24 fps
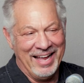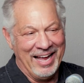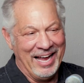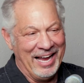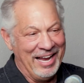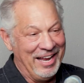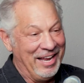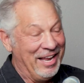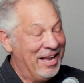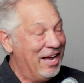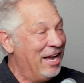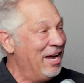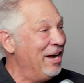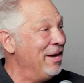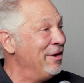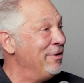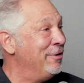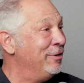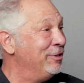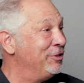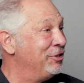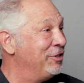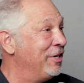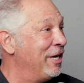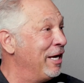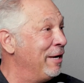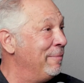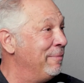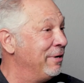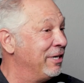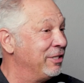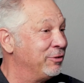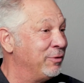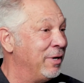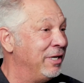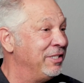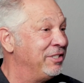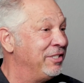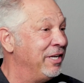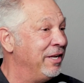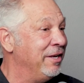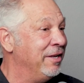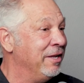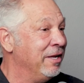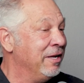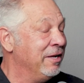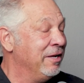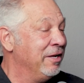I understand, because when I
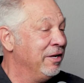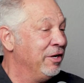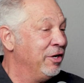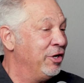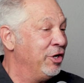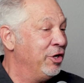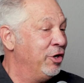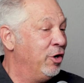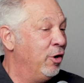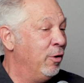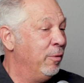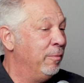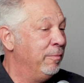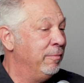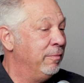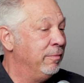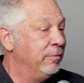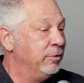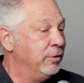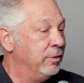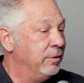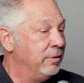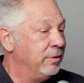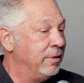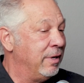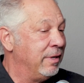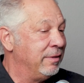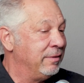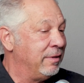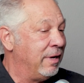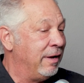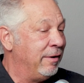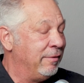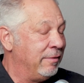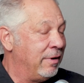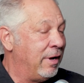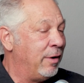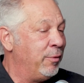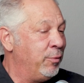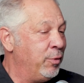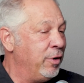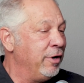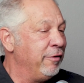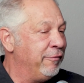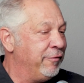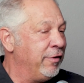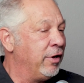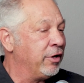said, I
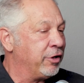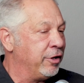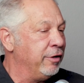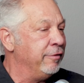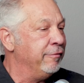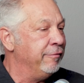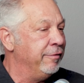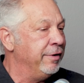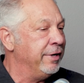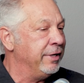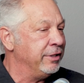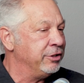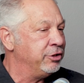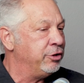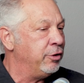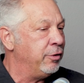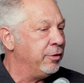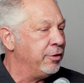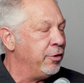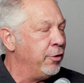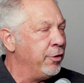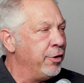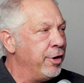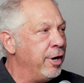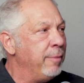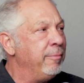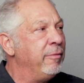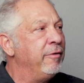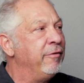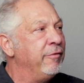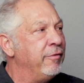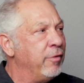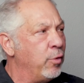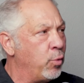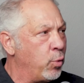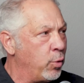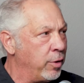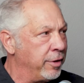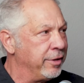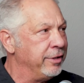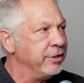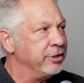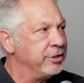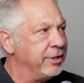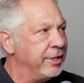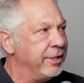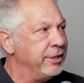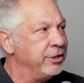really felt convinced there are a number of
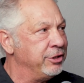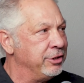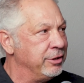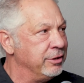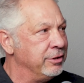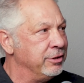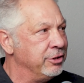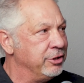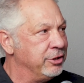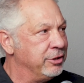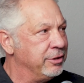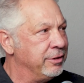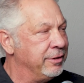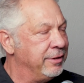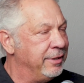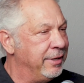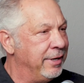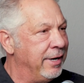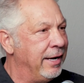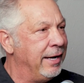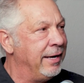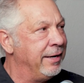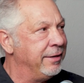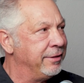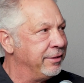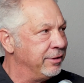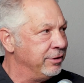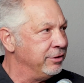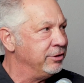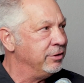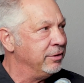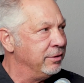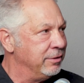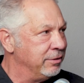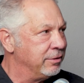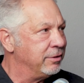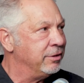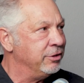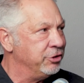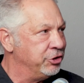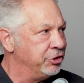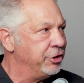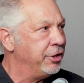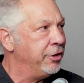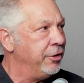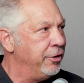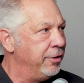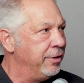organizations that I had
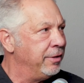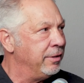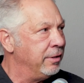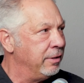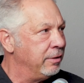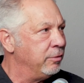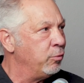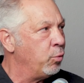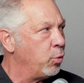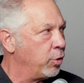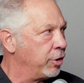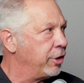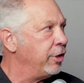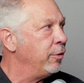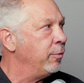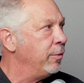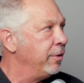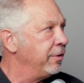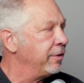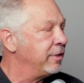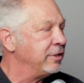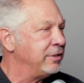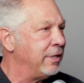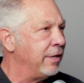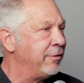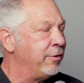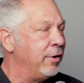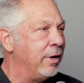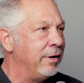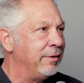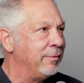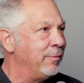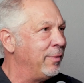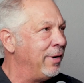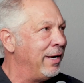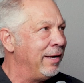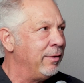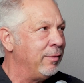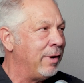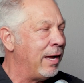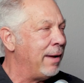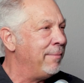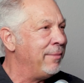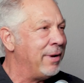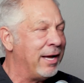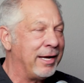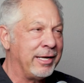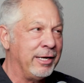considered working with, because I thought
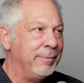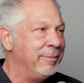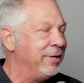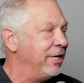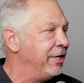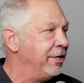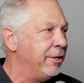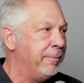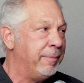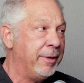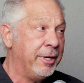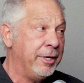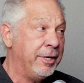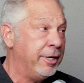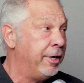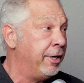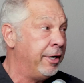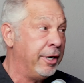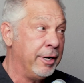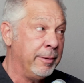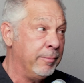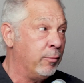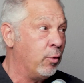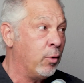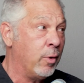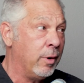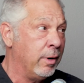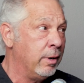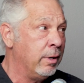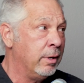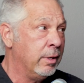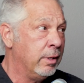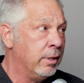I'm not going to be independent anymore.